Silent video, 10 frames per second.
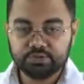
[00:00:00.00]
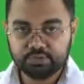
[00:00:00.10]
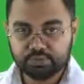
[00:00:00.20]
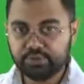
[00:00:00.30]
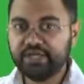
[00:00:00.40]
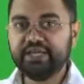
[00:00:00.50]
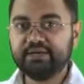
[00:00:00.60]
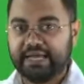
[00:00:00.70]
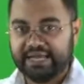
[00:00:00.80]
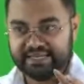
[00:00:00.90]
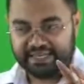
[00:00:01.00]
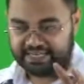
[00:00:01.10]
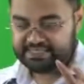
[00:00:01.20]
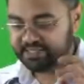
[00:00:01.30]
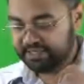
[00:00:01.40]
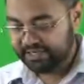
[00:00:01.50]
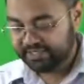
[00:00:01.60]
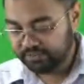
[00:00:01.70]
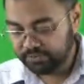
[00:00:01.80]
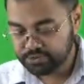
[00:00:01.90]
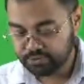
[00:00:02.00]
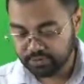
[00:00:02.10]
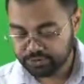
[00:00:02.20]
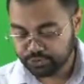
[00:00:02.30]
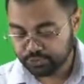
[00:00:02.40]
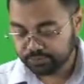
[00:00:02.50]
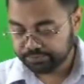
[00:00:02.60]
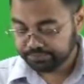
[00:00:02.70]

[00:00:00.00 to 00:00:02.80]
Today, and as the data was also